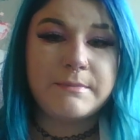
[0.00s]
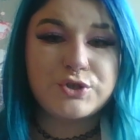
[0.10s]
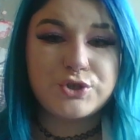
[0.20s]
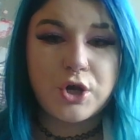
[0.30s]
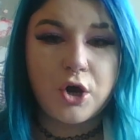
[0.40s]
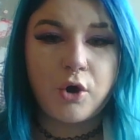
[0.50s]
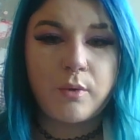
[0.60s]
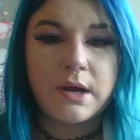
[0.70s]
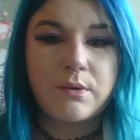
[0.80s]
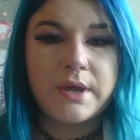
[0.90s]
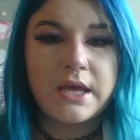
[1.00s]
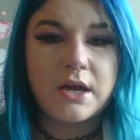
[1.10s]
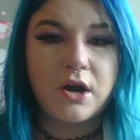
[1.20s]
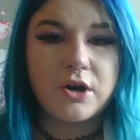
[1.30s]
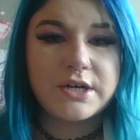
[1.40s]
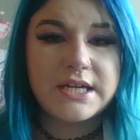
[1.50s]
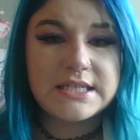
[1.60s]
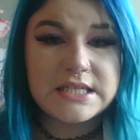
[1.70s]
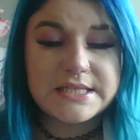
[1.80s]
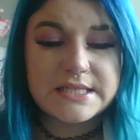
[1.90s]
So we already
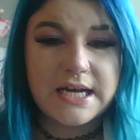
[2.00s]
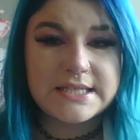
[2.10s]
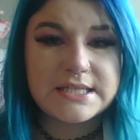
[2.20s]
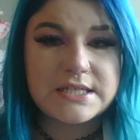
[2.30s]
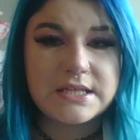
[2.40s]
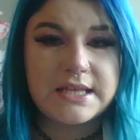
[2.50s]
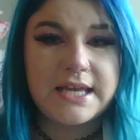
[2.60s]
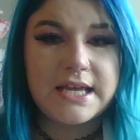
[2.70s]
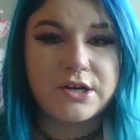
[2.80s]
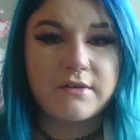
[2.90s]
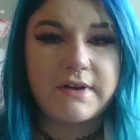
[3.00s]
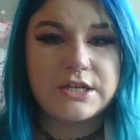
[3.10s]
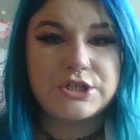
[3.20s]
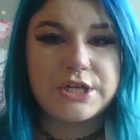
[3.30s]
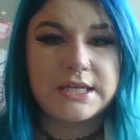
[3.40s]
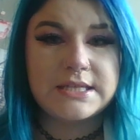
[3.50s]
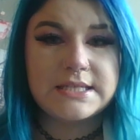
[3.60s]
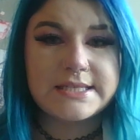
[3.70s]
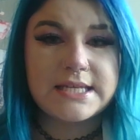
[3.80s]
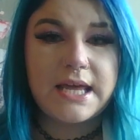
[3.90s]
discussed the
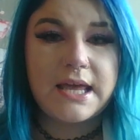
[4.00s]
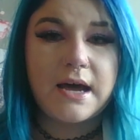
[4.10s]
interventions.